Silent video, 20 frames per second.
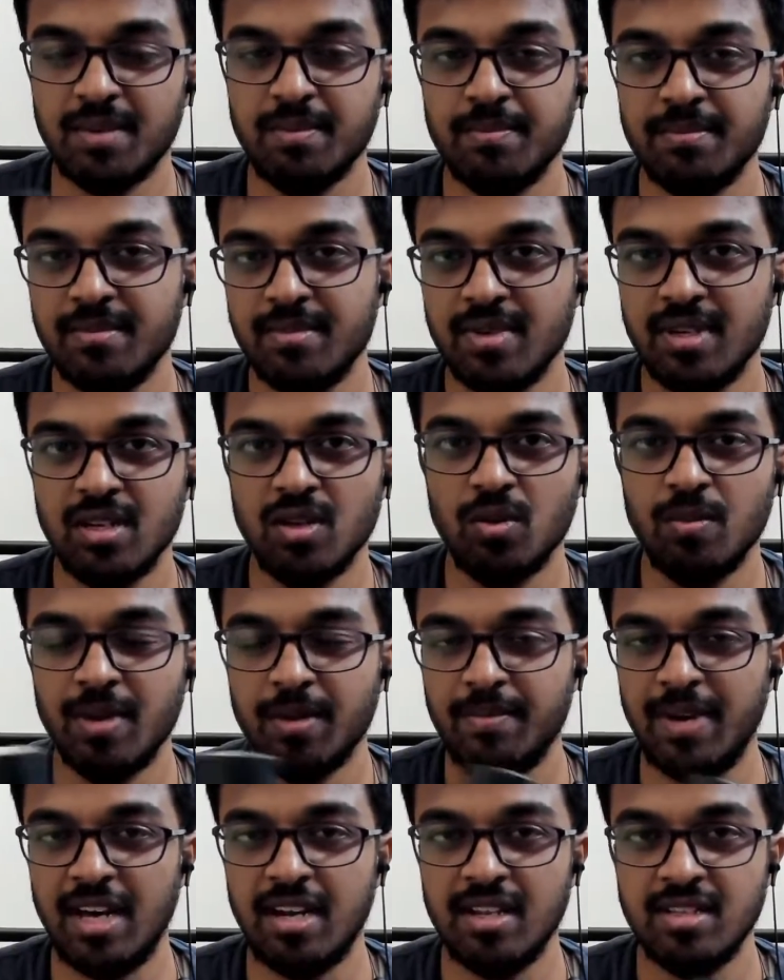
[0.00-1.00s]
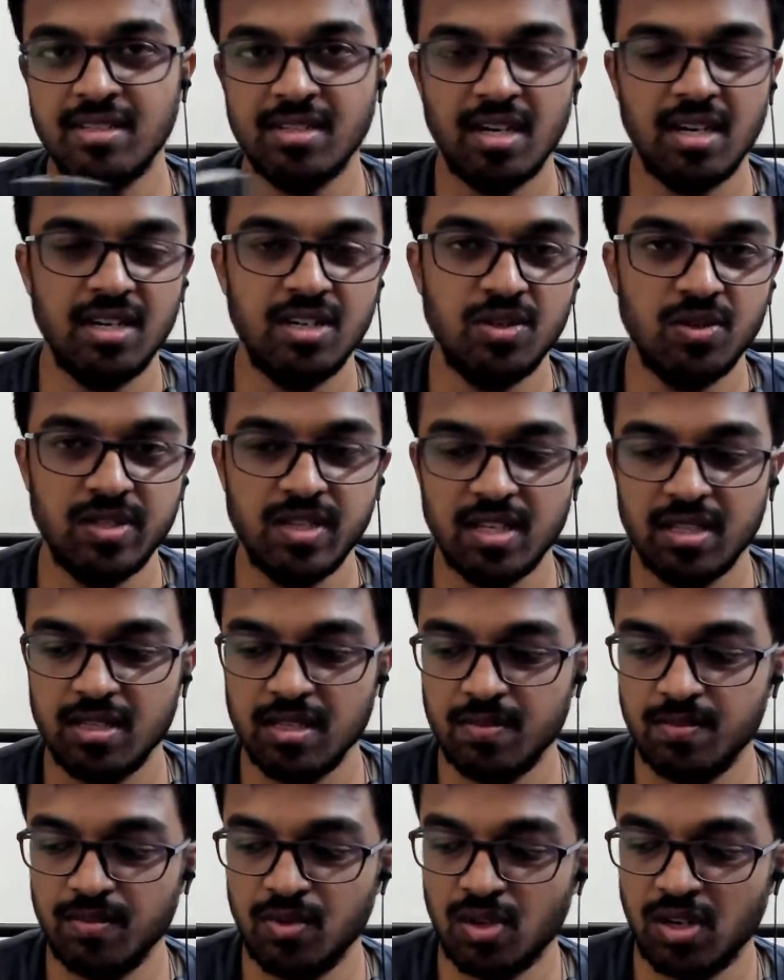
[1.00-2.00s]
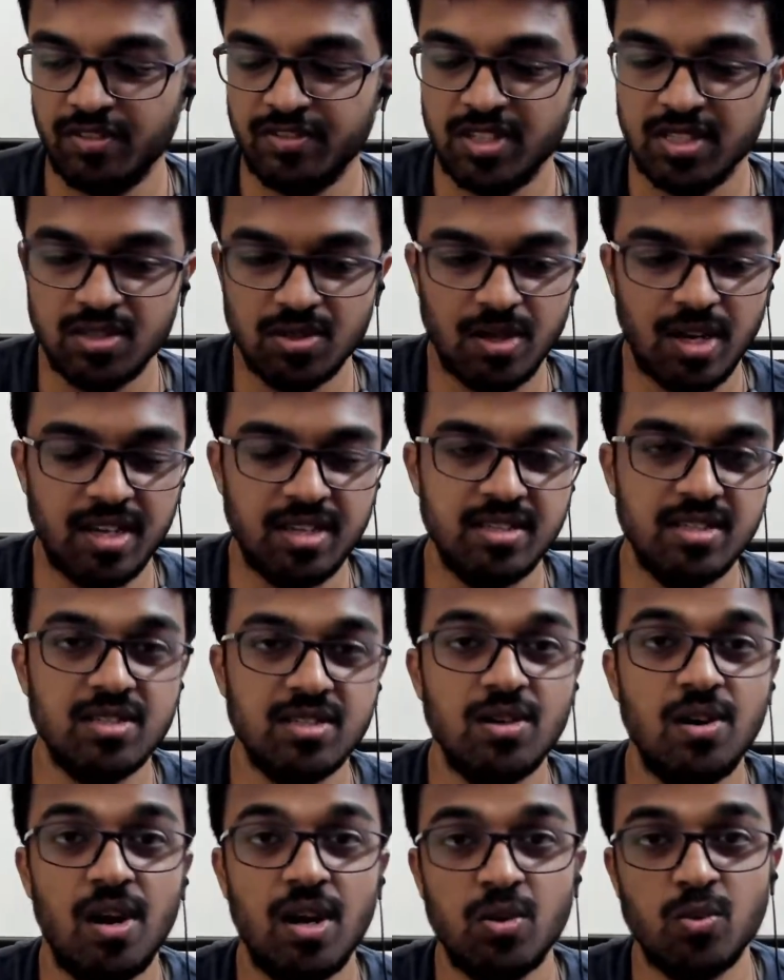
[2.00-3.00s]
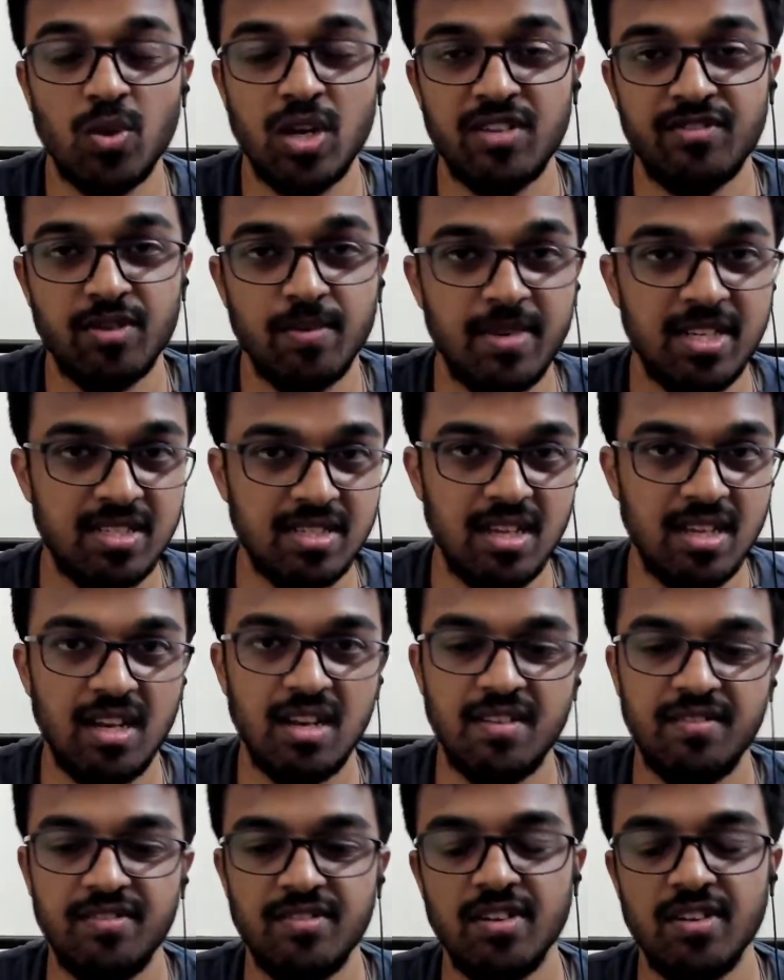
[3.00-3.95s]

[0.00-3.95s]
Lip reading: parents started using this more of this, so I just got one for myself.